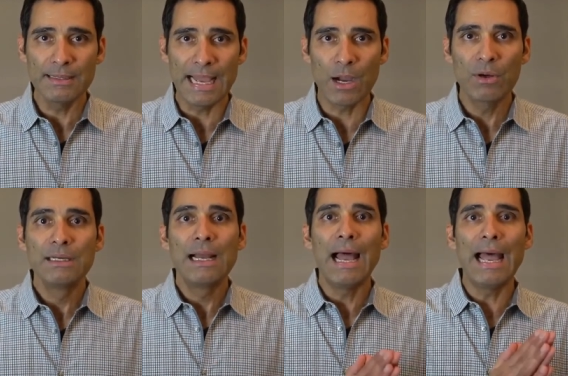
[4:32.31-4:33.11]
Now,
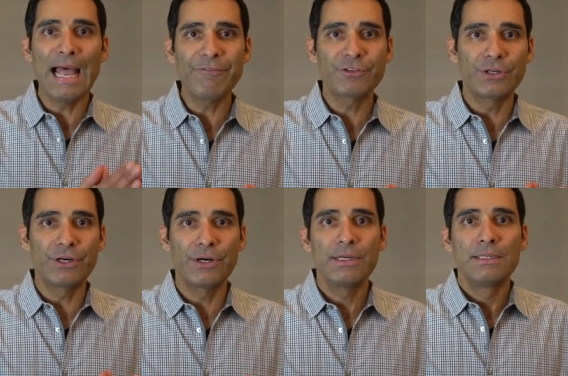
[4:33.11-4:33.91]

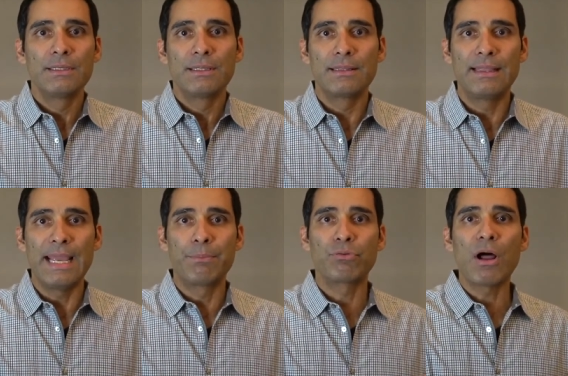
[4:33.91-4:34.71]
after
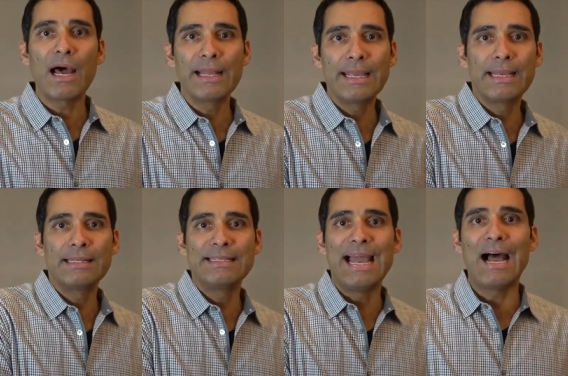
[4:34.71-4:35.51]
they brought
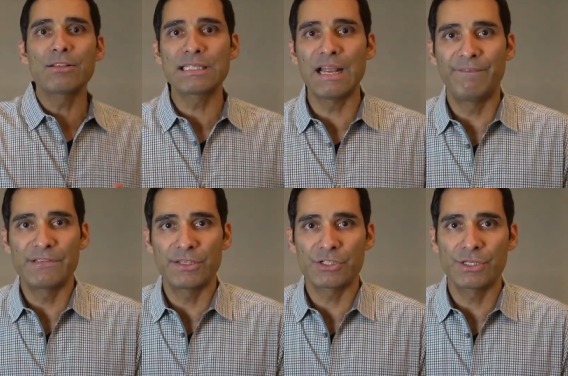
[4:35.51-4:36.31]
in the outside
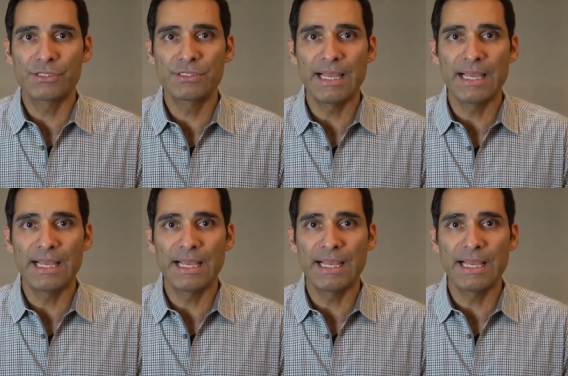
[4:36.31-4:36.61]
physicians.